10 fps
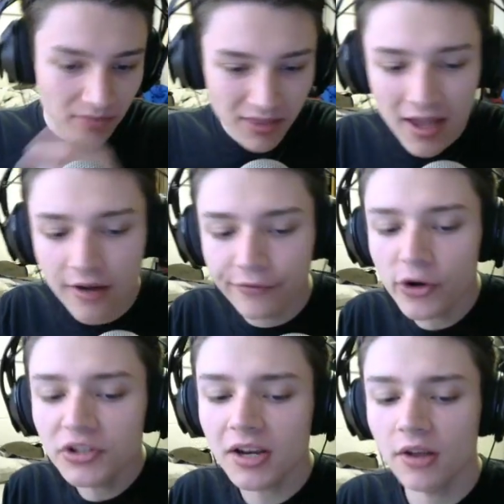And if
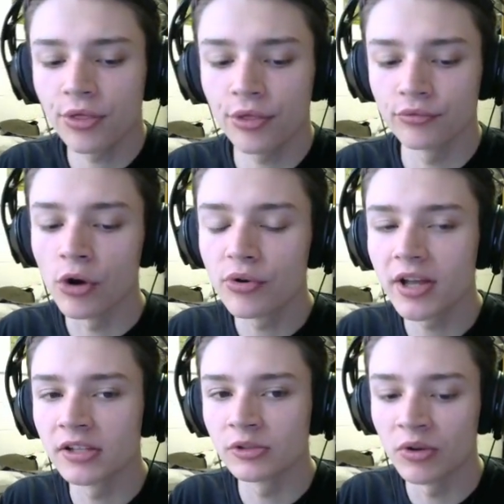Faritech had thrown
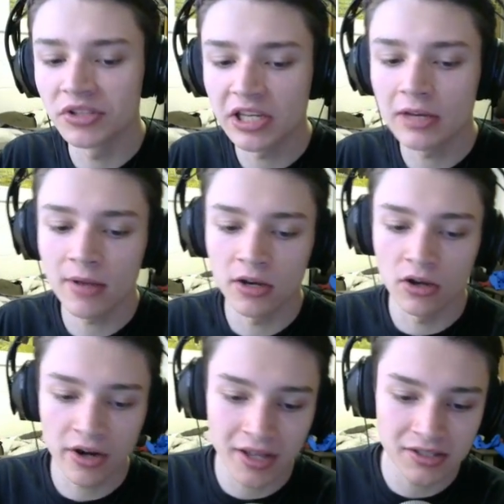against one team and
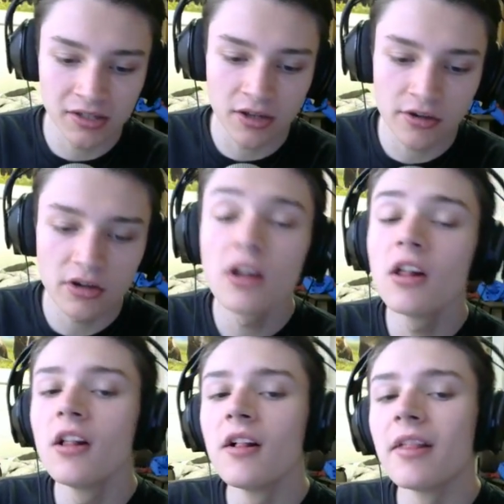not against another,
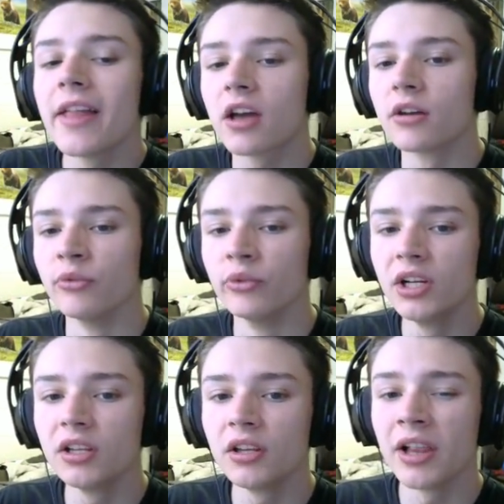that could have
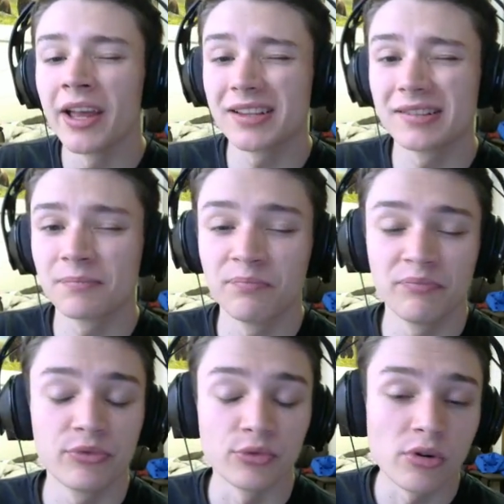really, like,
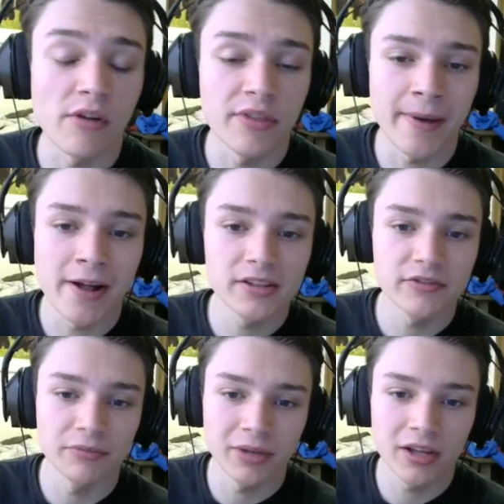thrown off the balance
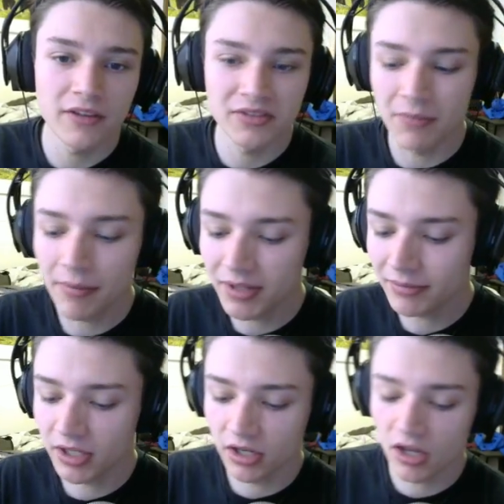for playoffs, and maybe
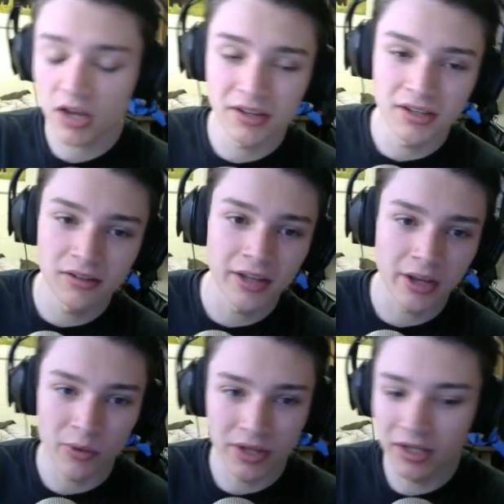somebody could have gotten in, like,
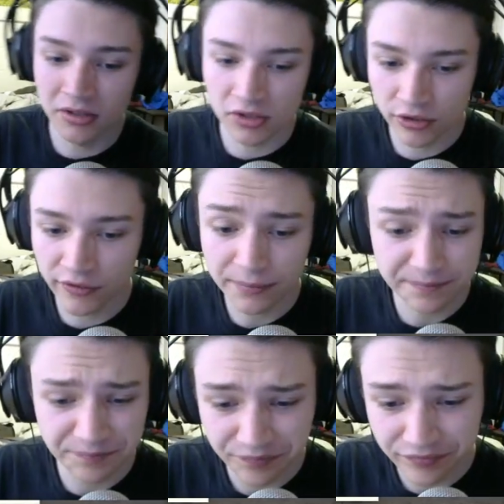when they didn't deserve it.
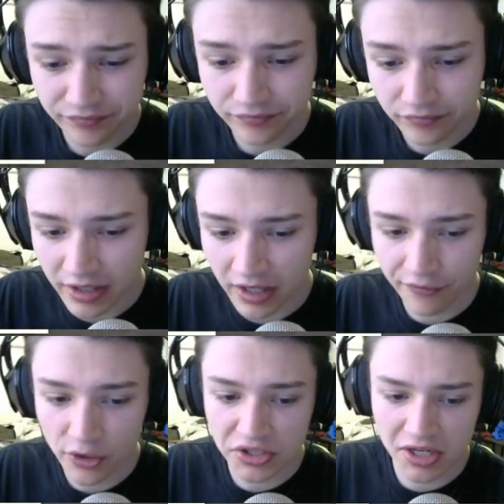Like, if
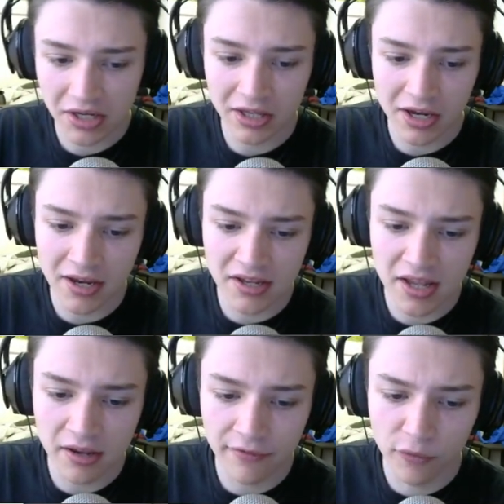Faritech had let AK
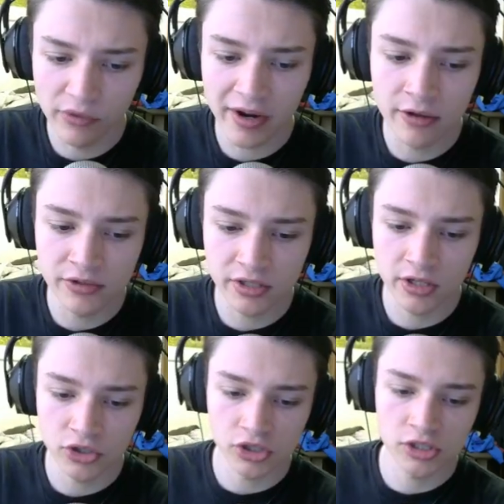get 4 rounds and
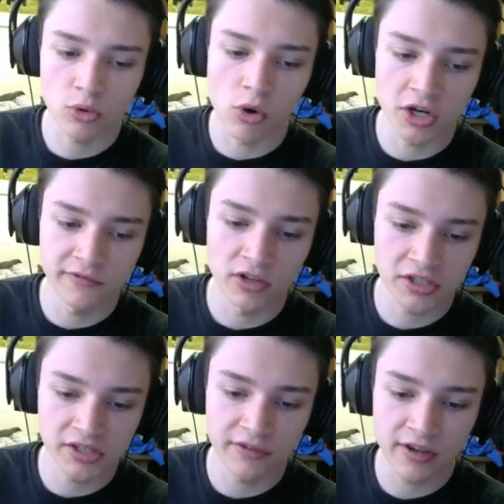then just squash
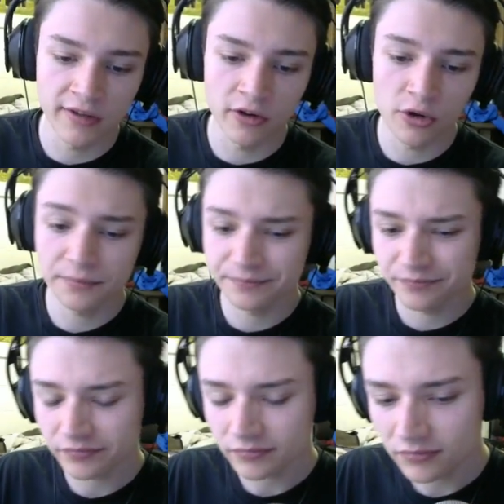Velocity 5-0,
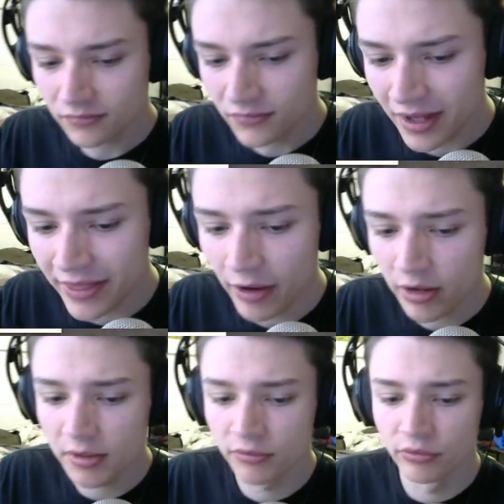that would
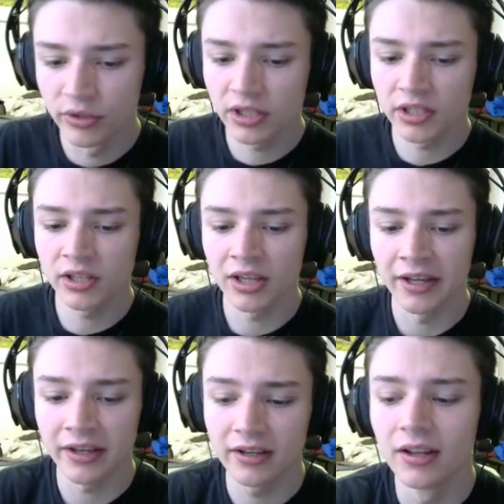have been really,
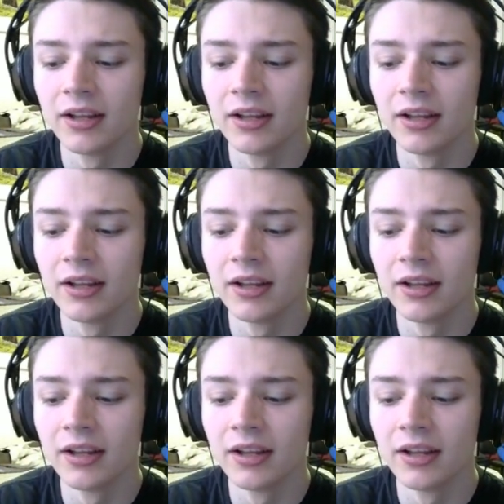like,